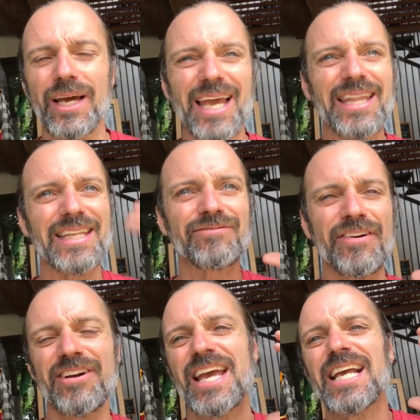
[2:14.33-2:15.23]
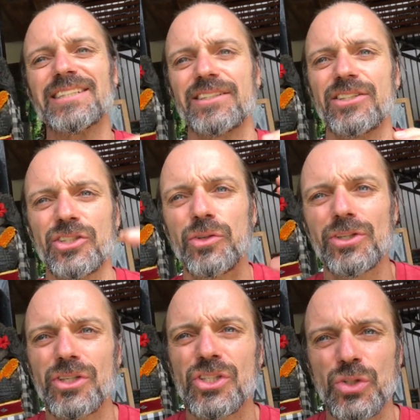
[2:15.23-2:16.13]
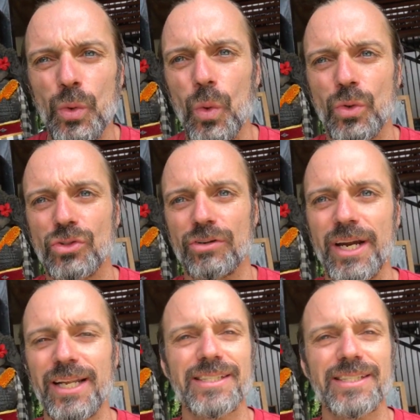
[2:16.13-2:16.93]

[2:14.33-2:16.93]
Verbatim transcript: Like, at the very essence, you are the source, right?